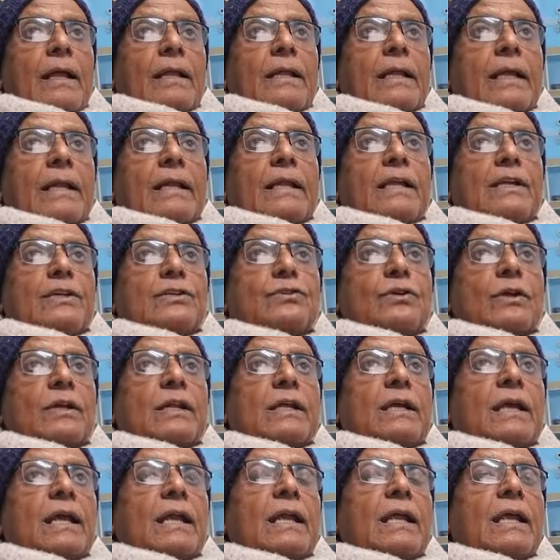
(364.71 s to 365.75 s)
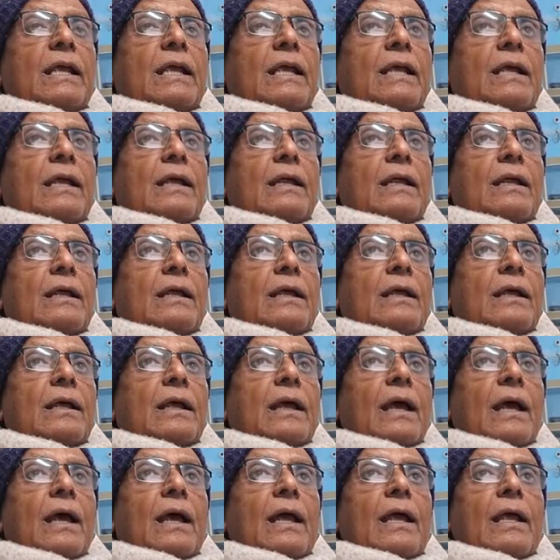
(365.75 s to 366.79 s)
Then historically,
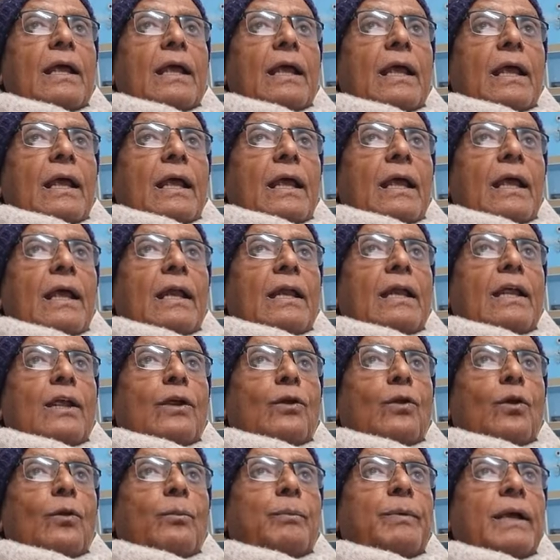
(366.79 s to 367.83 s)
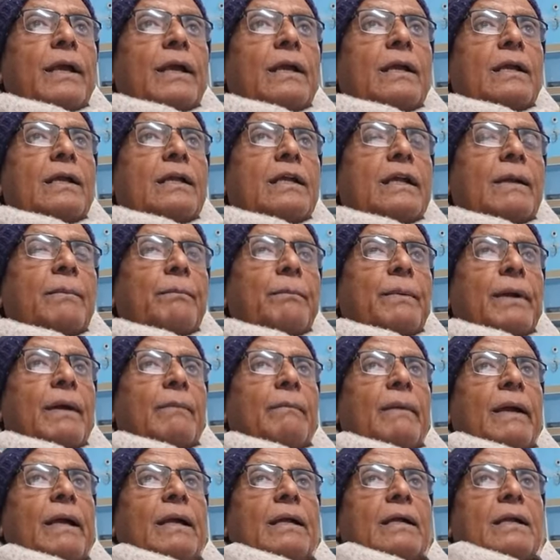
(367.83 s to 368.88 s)
in European
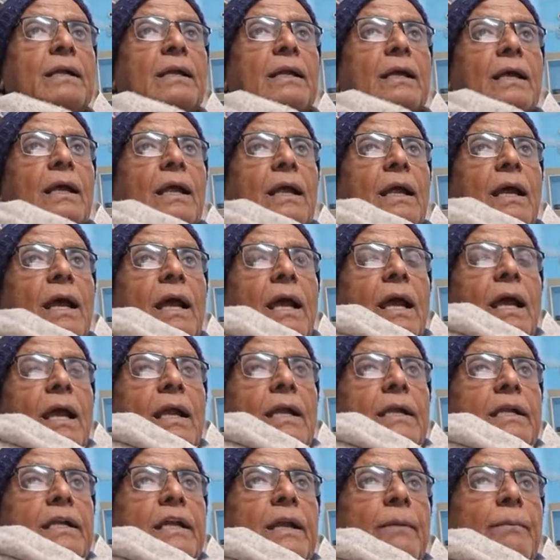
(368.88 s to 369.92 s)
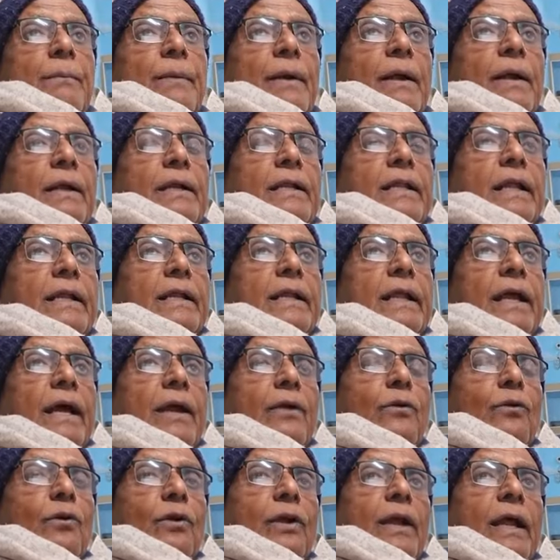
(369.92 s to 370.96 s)
temperament, they are
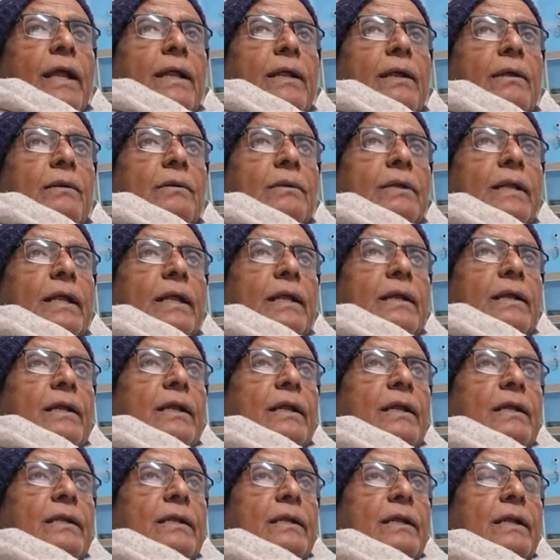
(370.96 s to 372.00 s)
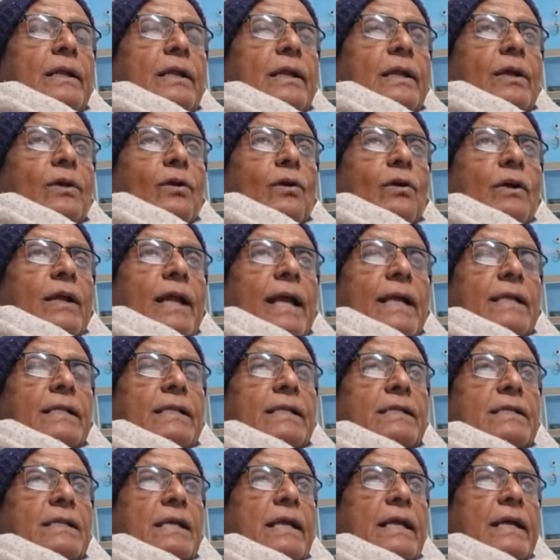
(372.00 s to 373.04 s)
known as, they recognize
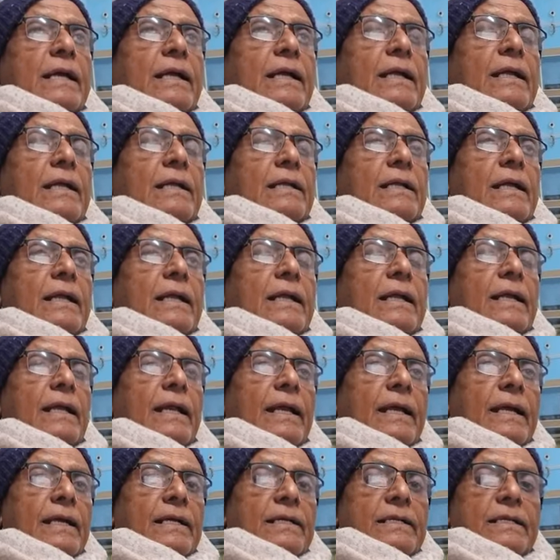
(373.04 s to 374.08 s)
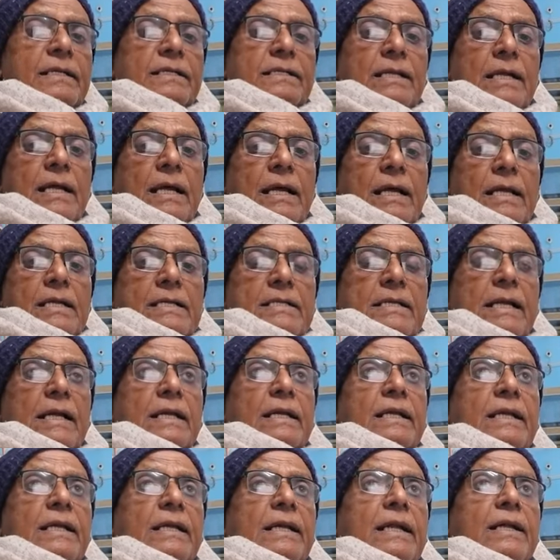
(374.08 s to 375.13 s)
this link, they link this
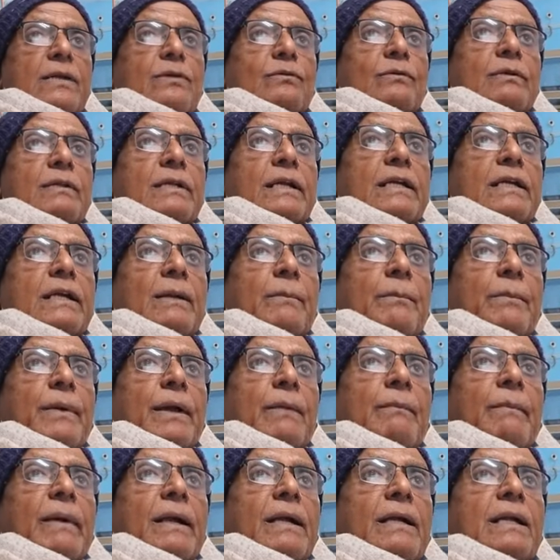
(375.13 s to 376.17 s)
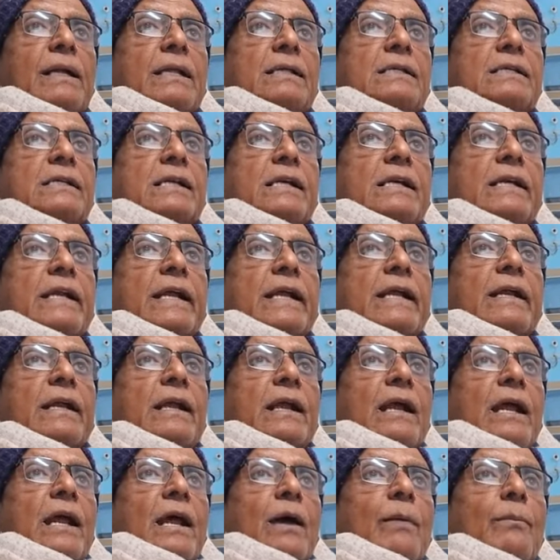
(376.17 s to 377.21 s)
sulkiness with the temperamental children,
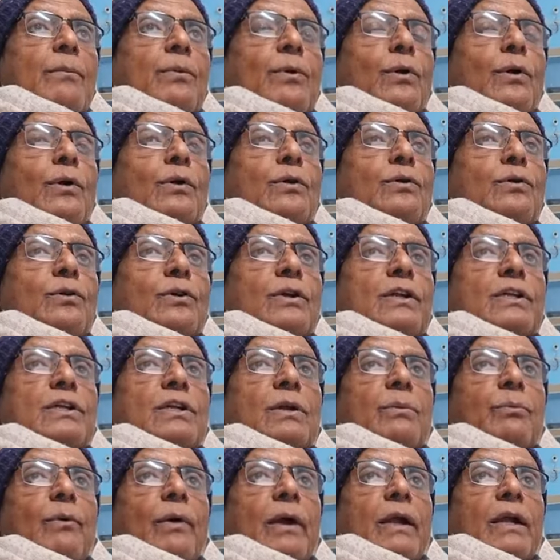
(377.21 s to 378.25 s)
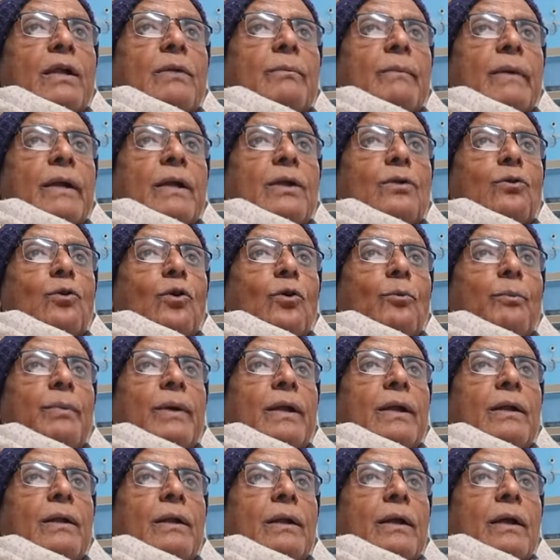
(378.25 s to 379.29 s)
prone to disappointment,
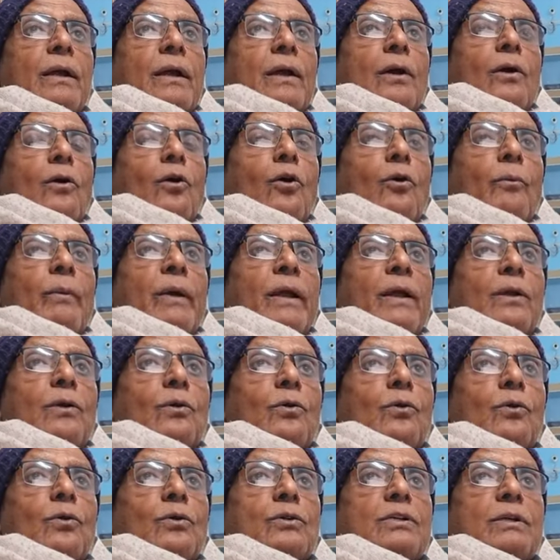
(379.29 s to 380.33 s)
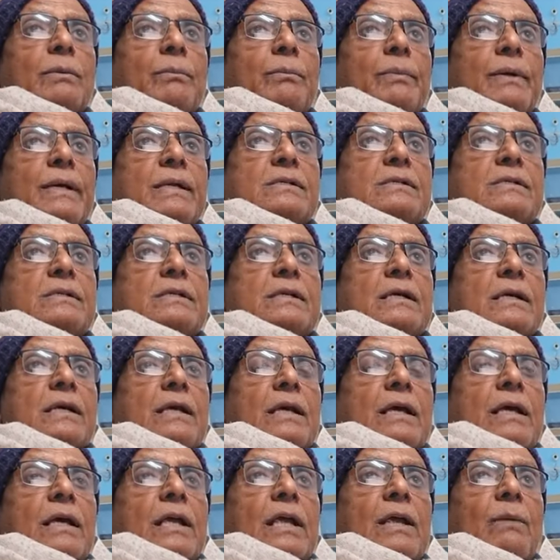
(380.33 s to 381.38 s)
women who suppressed
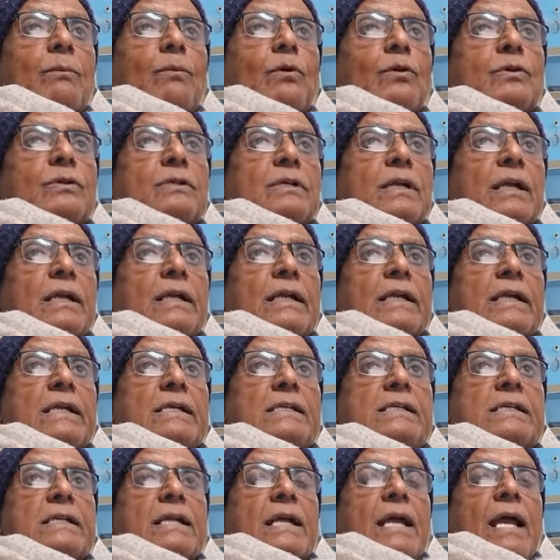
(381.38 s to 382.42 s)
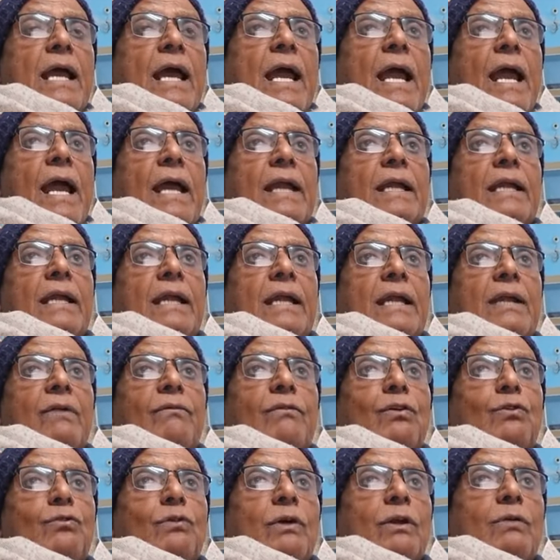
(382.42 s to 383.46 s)
emotional needs, and
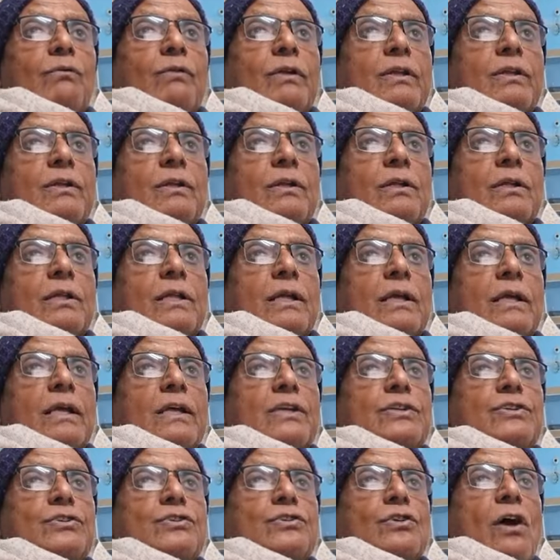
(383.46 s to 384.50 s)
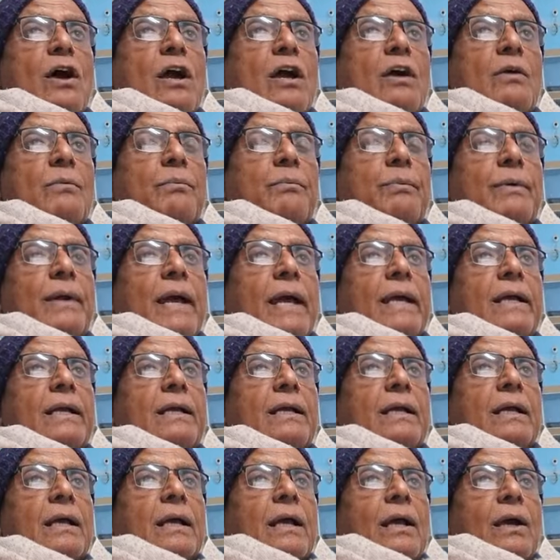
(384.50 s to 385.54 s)
individual with strong
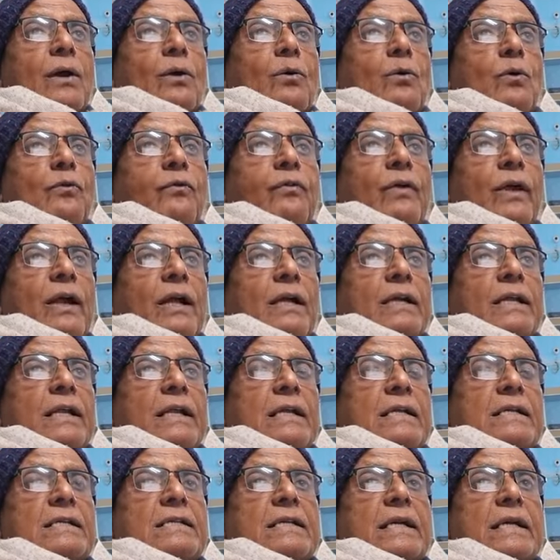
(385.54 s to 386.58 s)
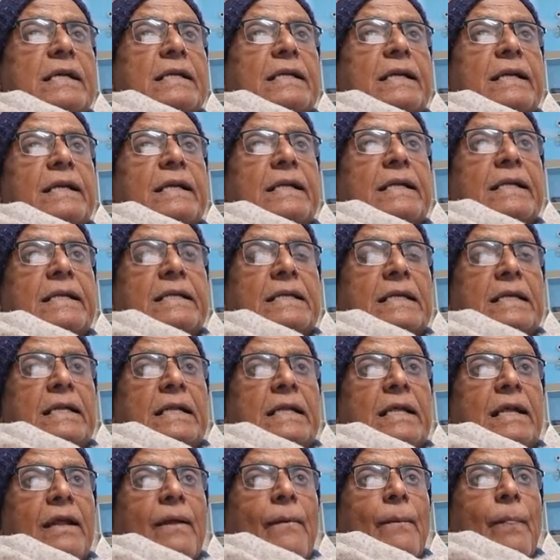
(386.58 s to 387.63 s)
pride who felt insulted
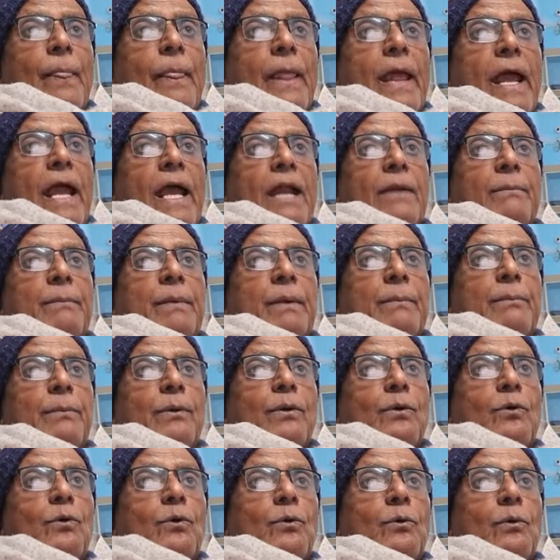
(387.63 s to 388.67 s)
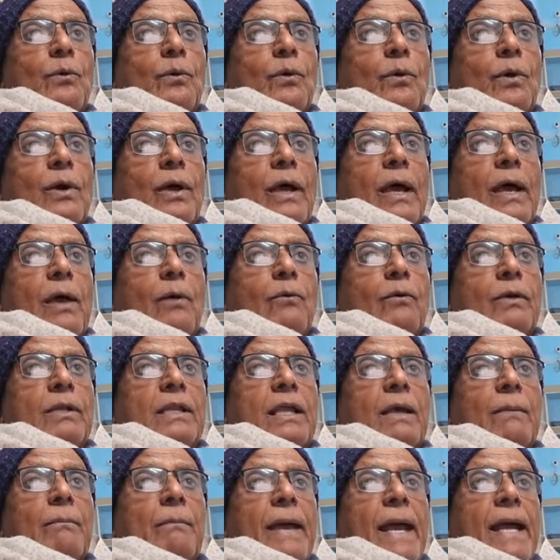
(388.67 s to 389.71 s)
easily, and people who with
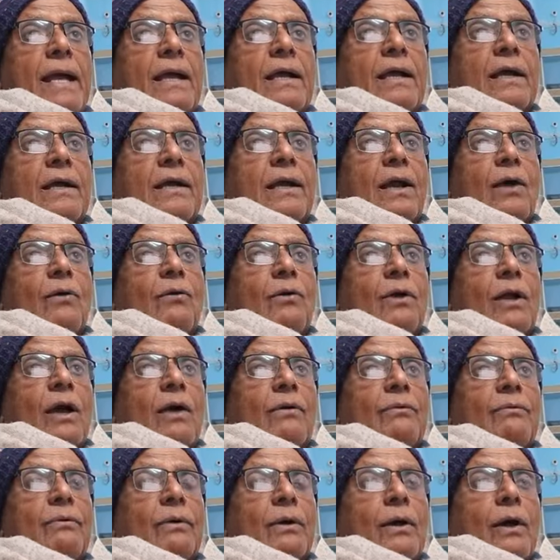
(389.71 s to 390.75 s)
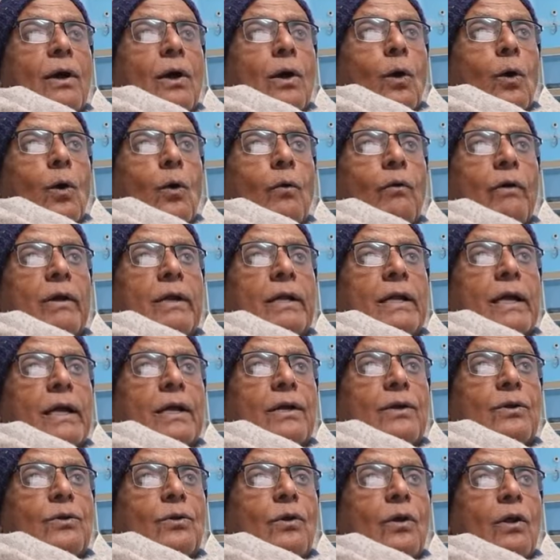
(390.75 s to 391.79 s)
a background of over
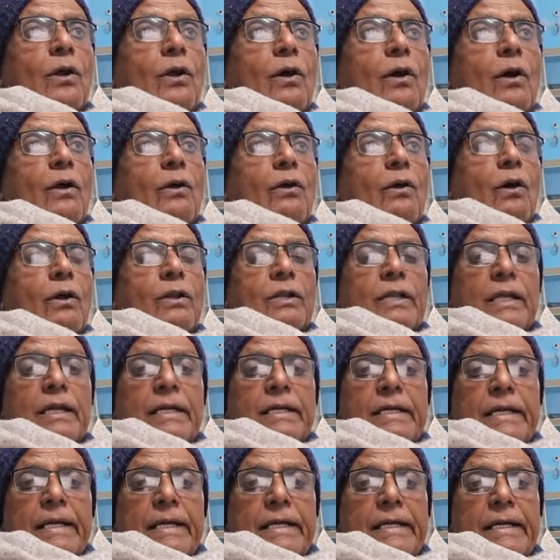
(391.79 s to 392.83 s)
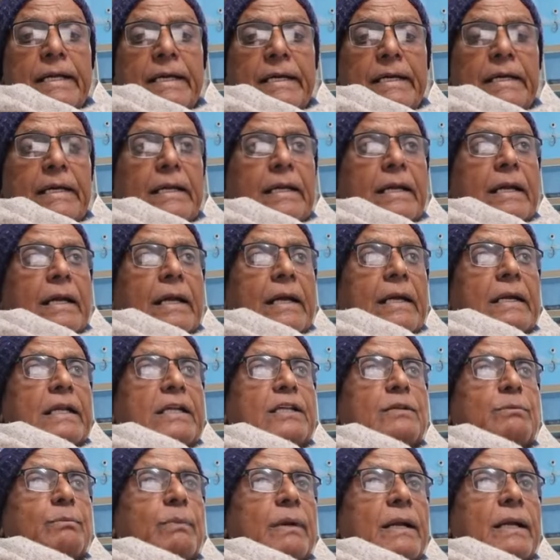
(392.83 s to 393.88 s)
control or authoritarian
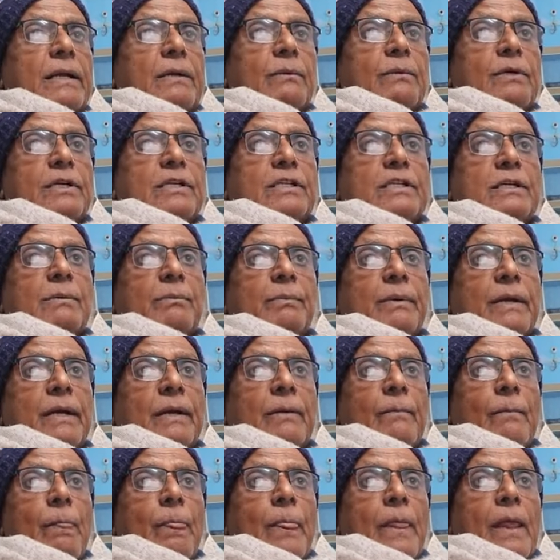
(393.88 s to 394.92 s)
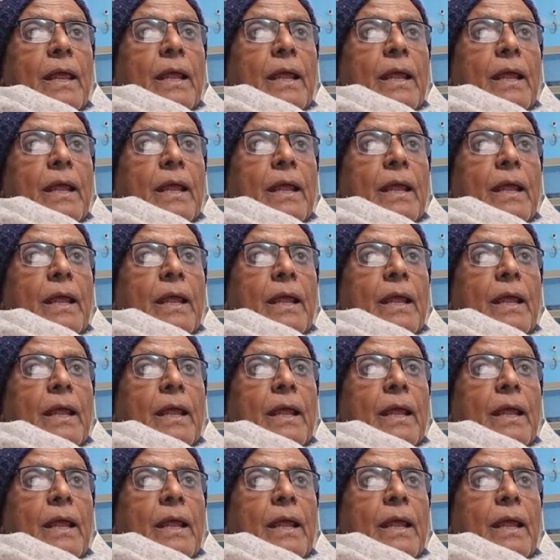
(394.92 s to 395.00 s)
discipline.